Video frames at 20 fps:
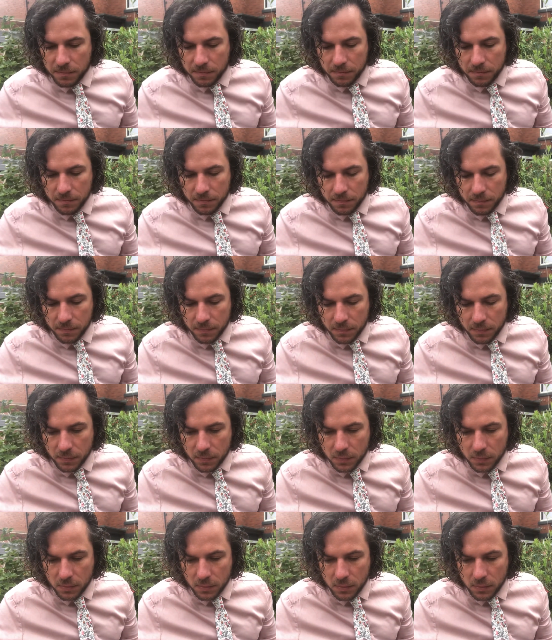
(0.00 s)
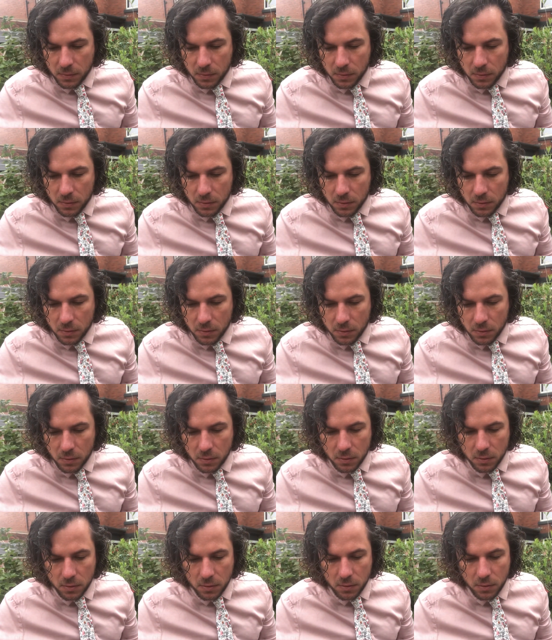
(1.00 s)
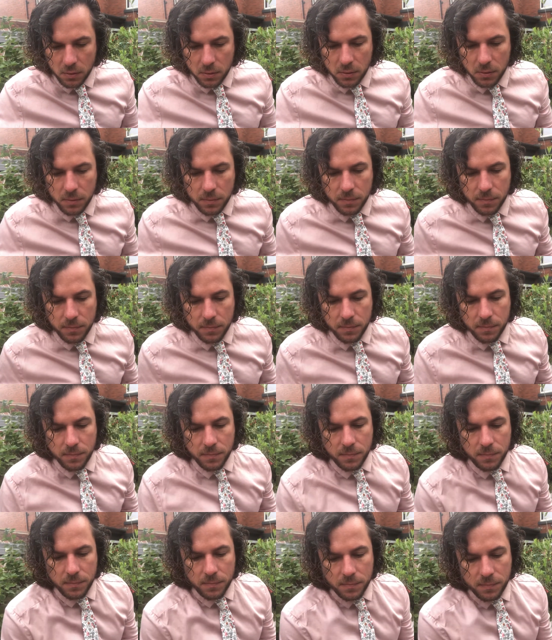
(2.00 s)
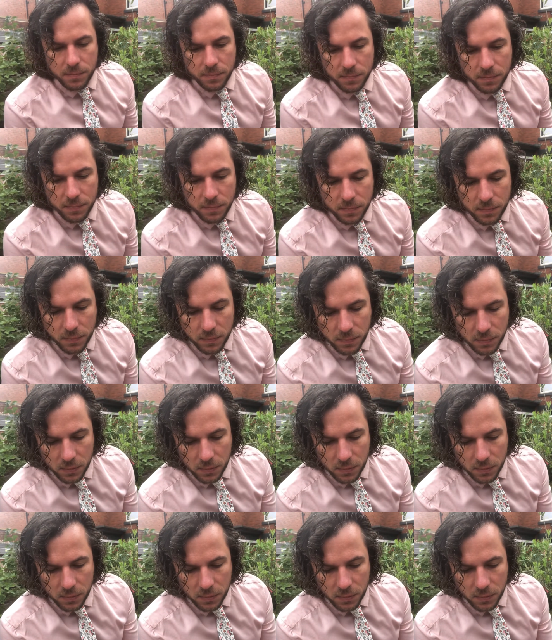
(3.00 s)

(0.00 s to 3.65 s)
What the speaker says: No one is speaking in this clip.